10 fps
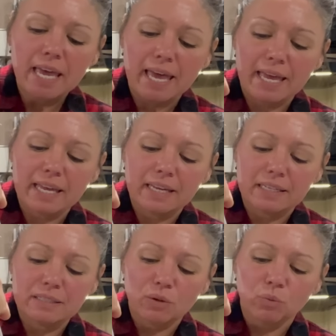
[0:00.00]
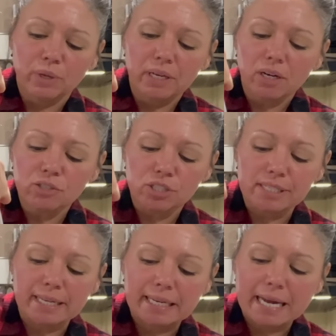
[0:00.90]
and we are just
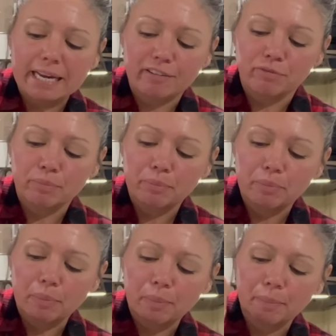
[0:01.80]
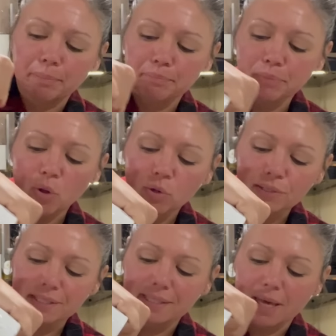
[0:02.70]
gonna kind of pulse
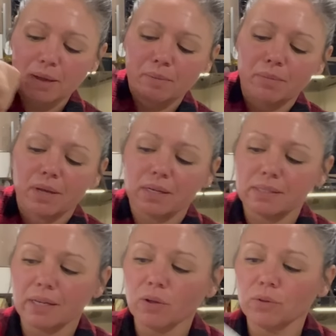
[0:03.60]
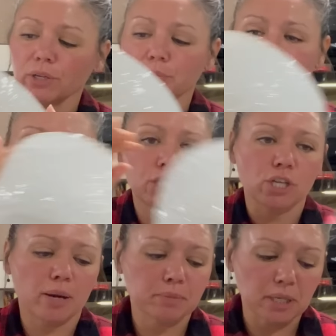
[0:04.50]
them until they're pretty
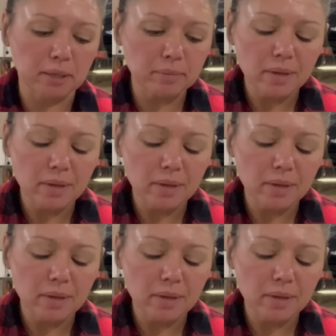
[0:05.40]
chopped up.